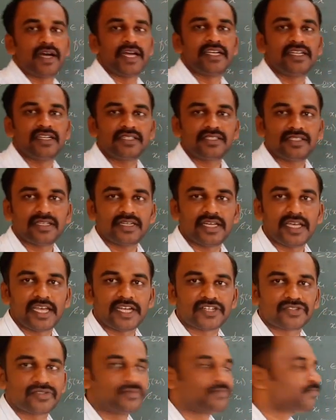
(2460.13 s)
minus
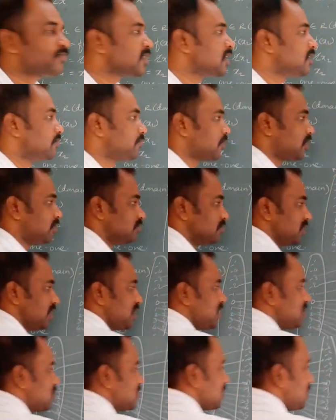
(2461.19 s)
x2. From
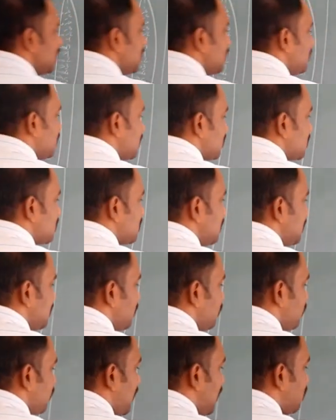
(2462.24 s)
this,
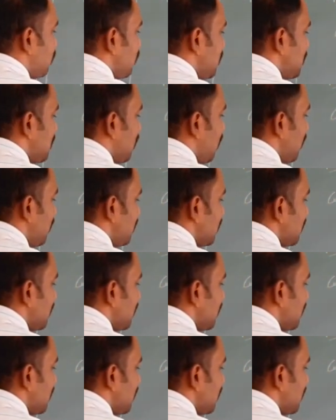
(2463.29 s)
where we got